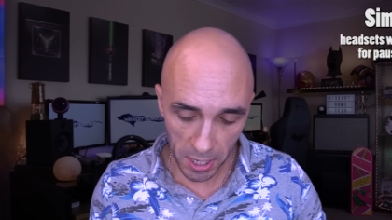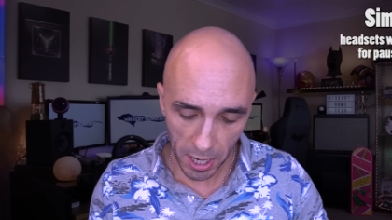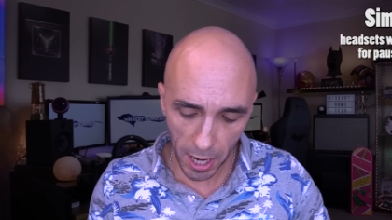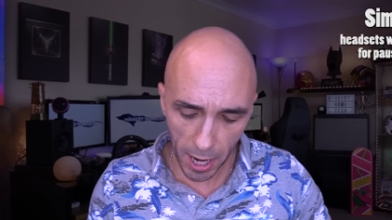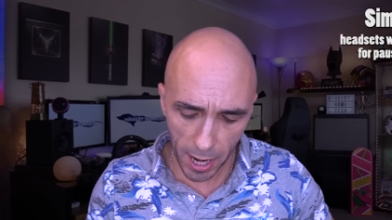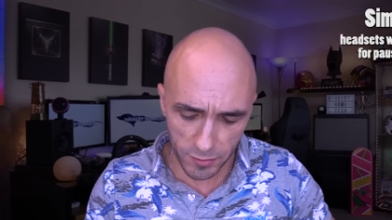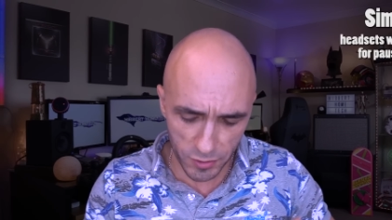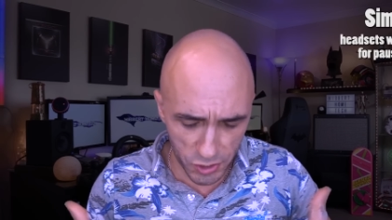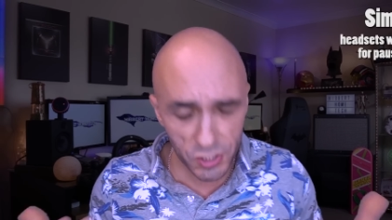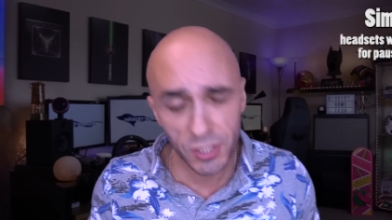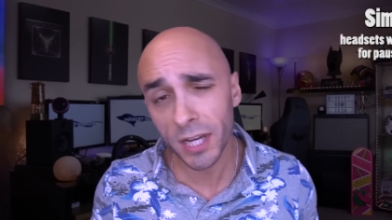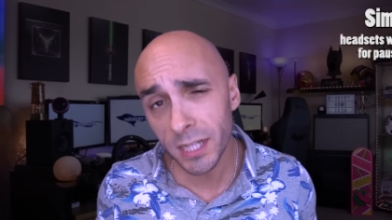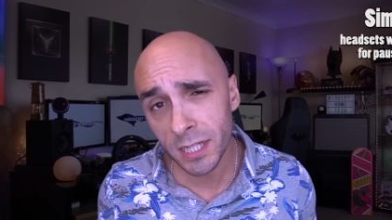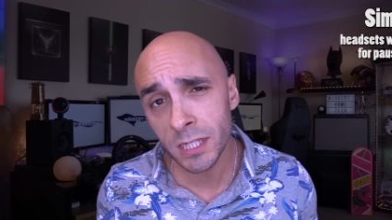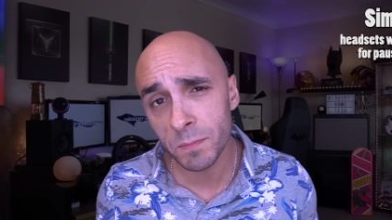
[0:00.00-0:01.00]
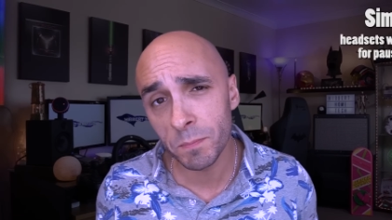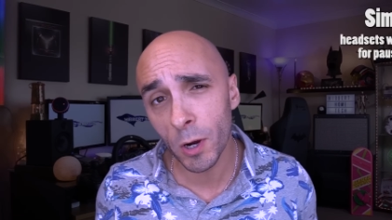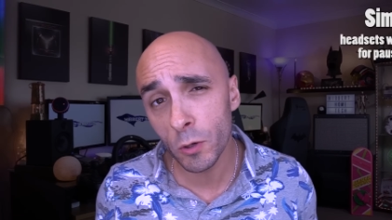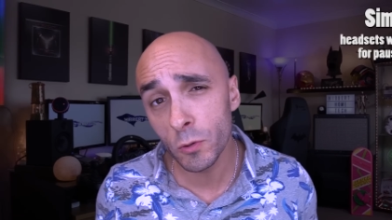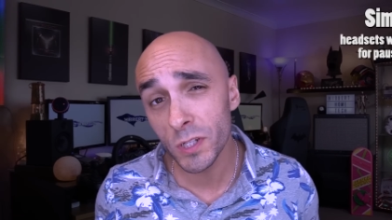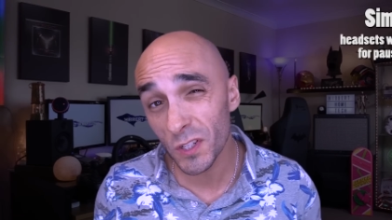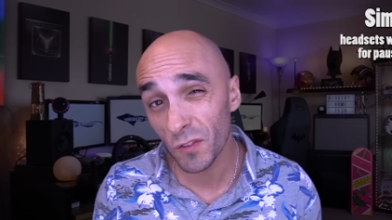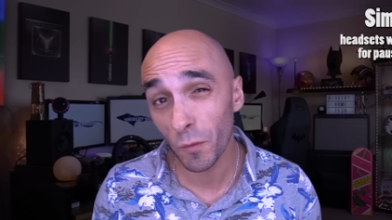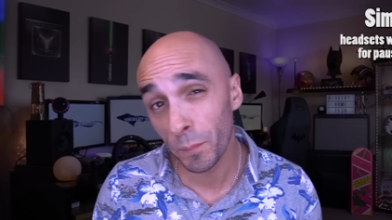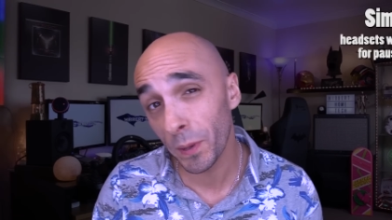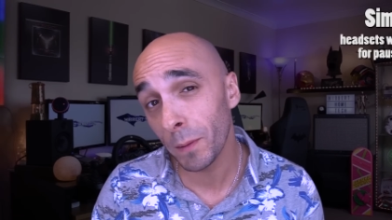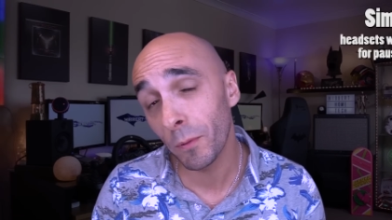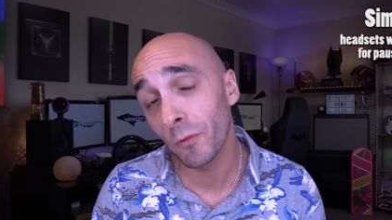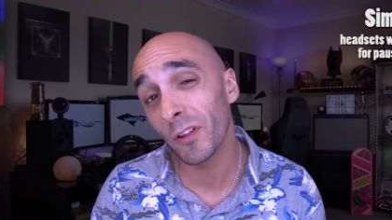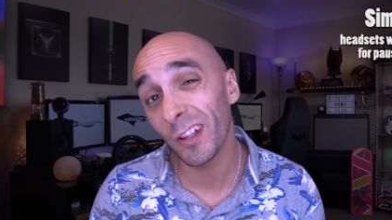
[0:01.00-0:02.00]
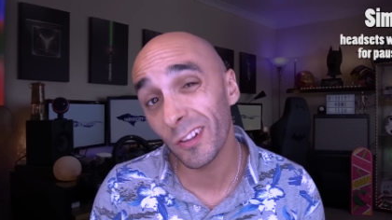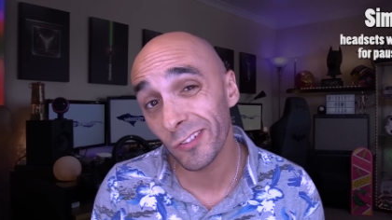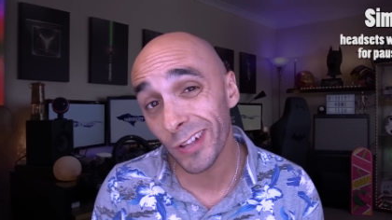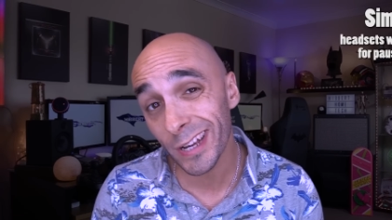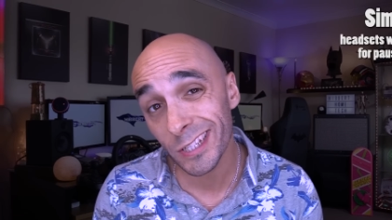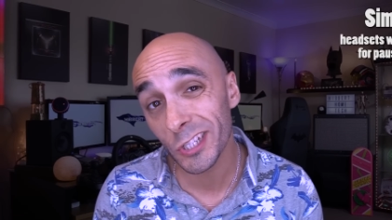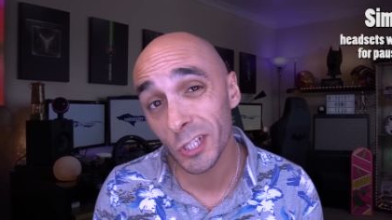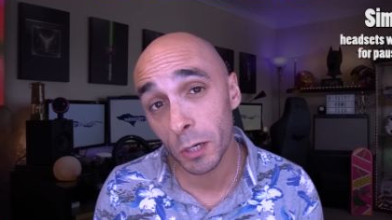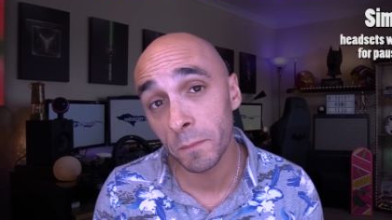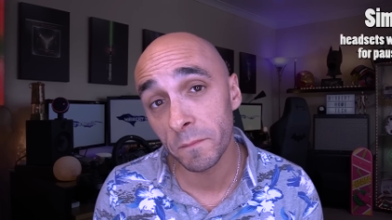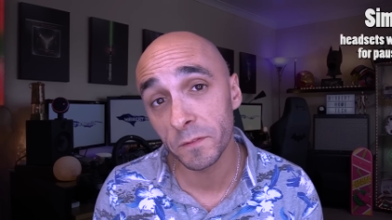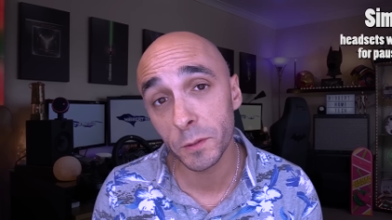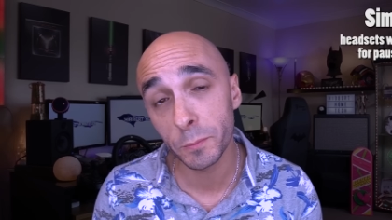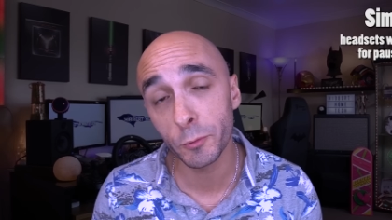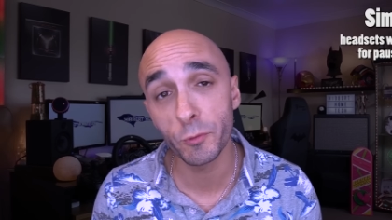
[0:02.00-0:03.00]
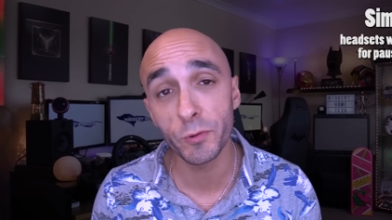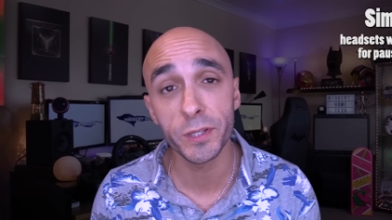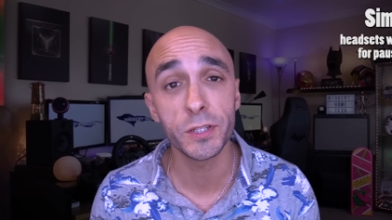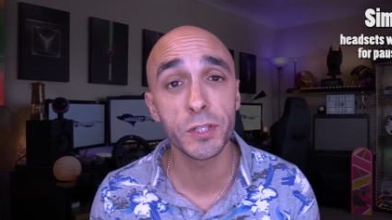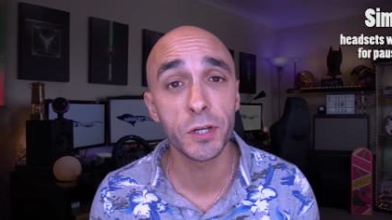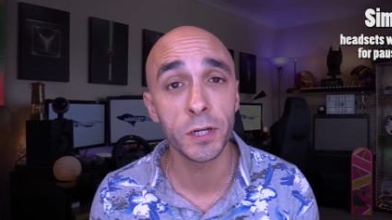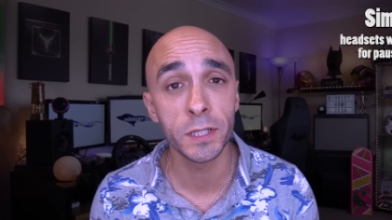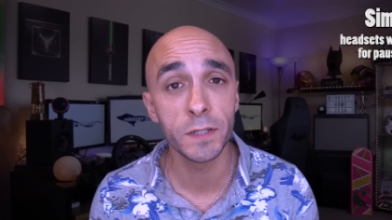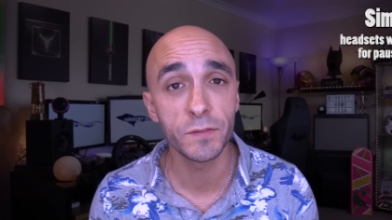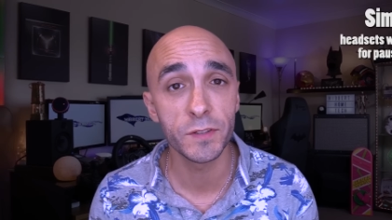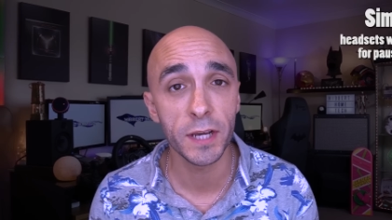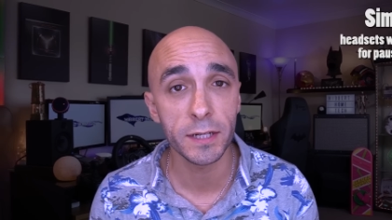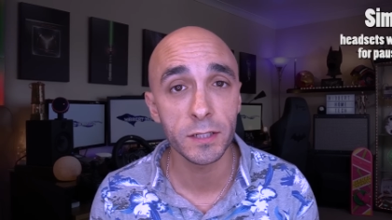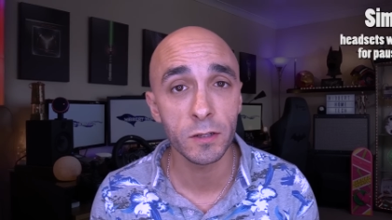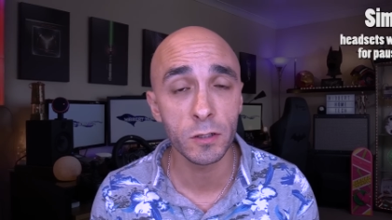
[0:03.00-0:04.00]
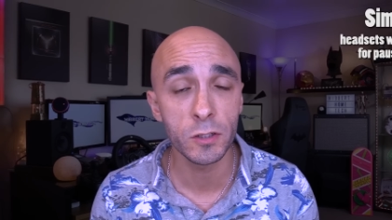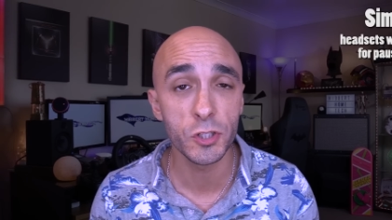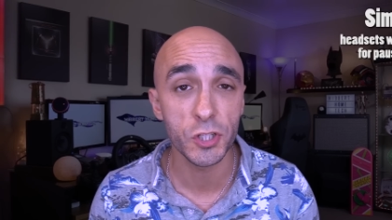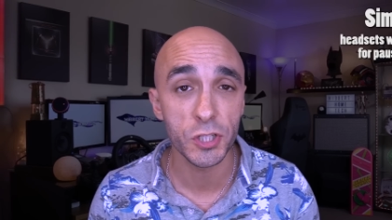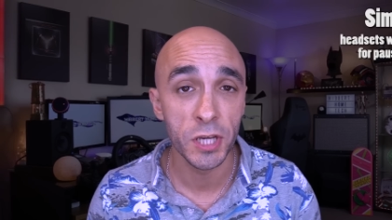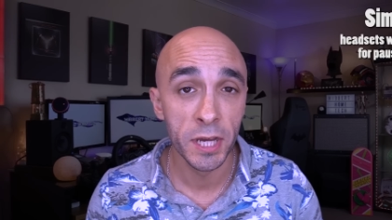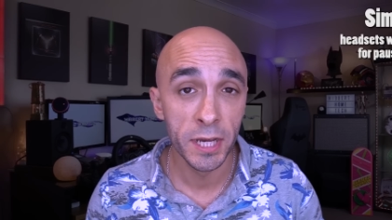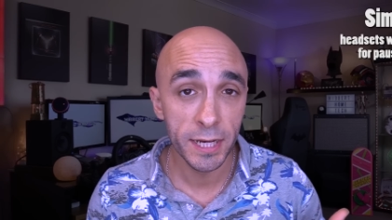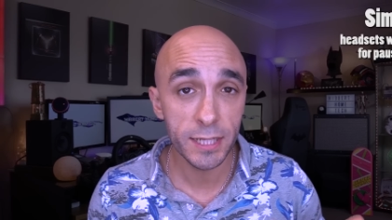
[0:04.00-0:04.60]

Uh, the second mode is for people that are less comfortable with this kind of technology.